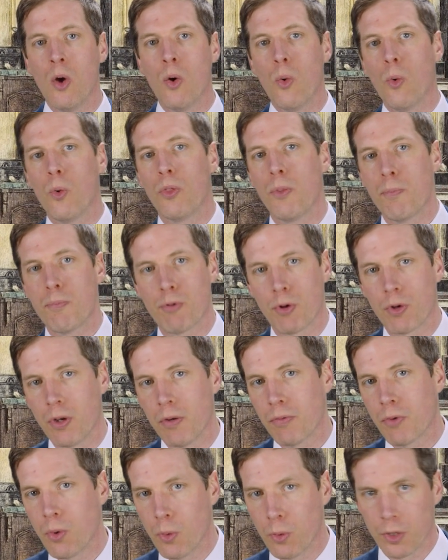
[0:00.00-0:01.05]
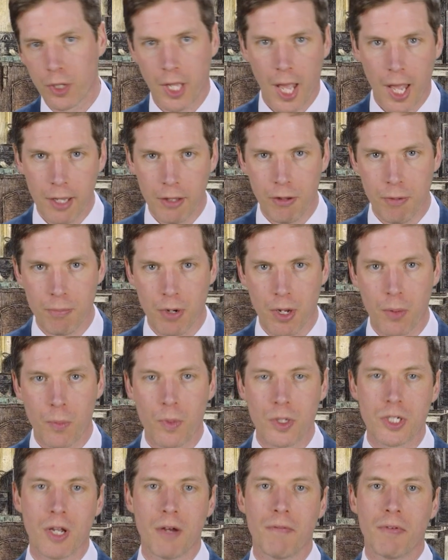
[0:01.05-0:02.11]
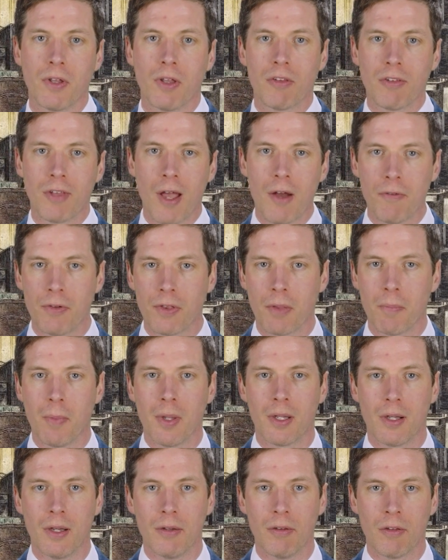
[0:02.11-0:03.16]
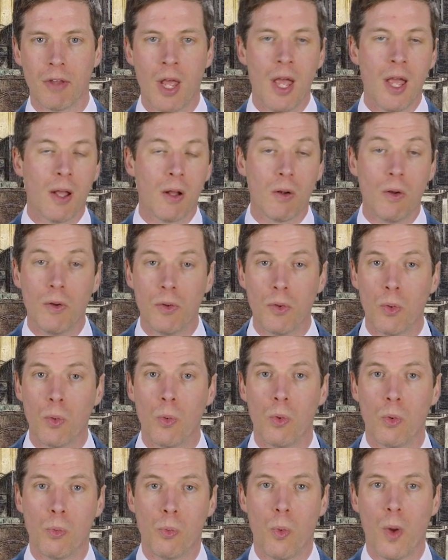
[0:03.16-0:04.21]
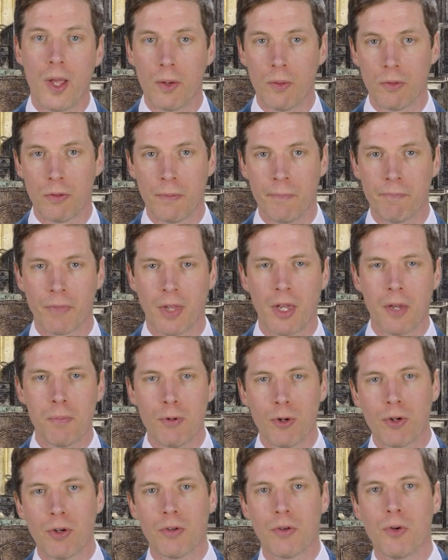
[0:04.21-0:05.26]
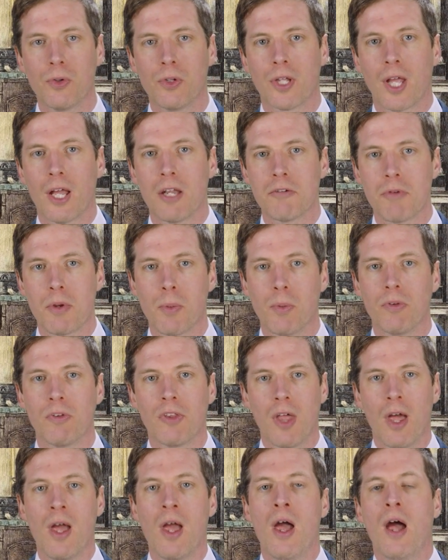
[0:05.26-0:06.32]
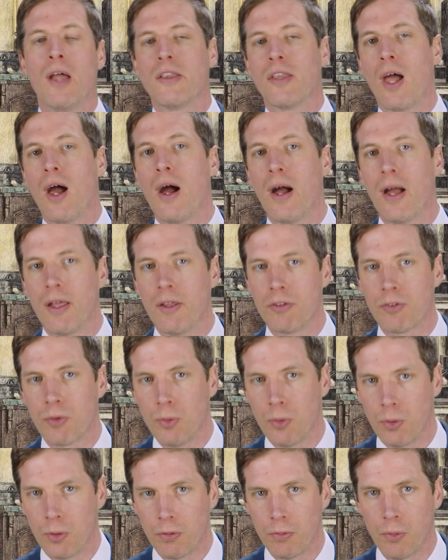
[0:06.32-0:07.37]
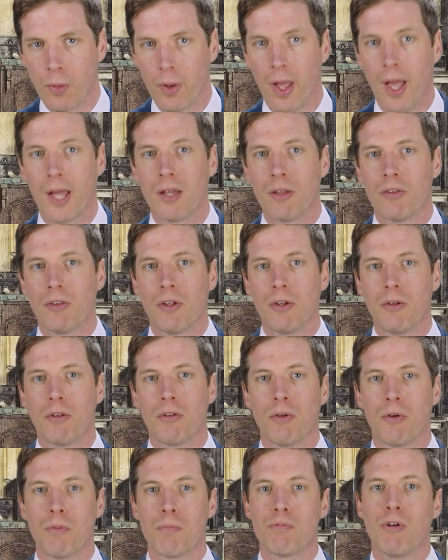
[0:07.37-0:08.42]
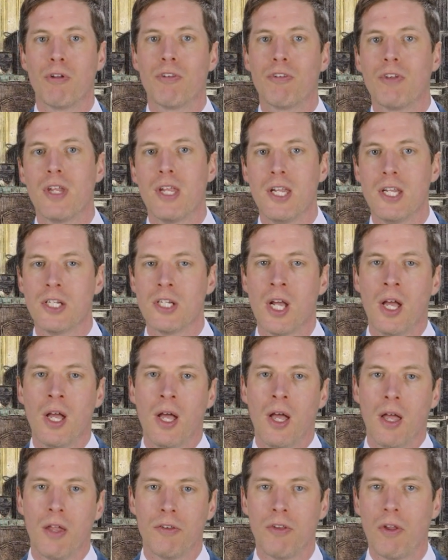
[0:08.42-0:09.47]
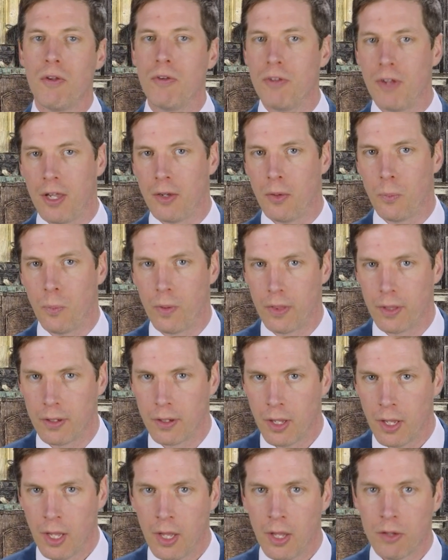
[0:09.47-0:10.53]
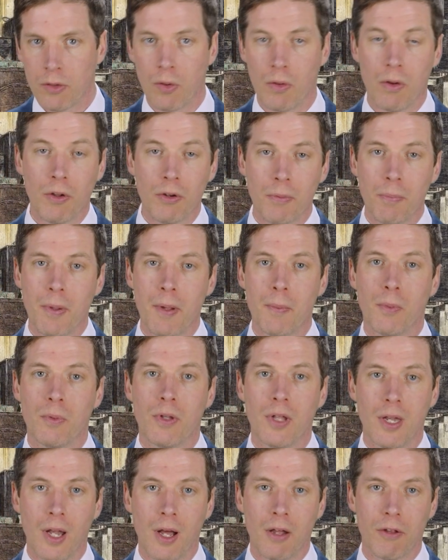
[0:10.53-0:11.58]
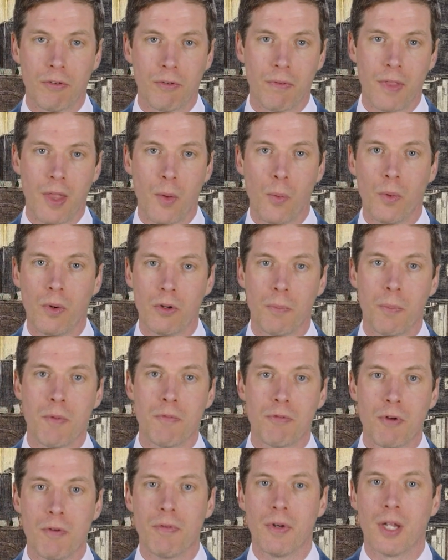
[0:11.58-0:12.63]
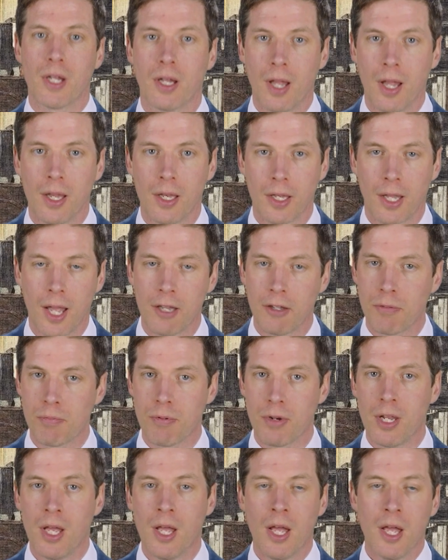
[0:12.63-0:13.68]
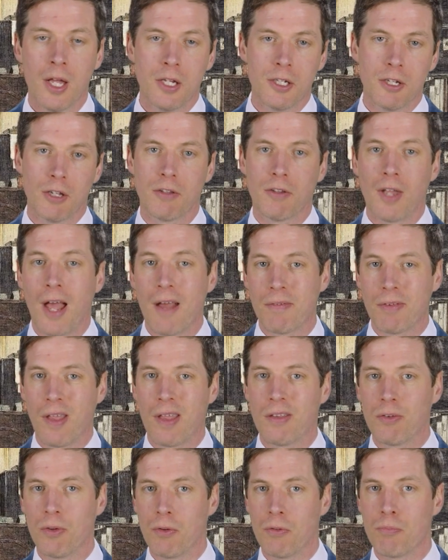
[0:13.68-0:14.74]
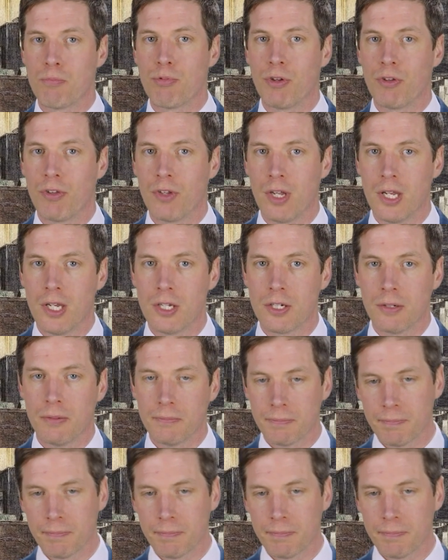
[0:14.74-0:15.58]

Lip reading: or the Prerogative Court of Canterbury, which covered the south of the Midlands, including all of Wales. And the Prerogative Court of Canterbury was the highest court of all. It had a certain sort of prestige associated with it. So a lot of people did ask for their will to be proven in Canterbury just to have that sort of prestige.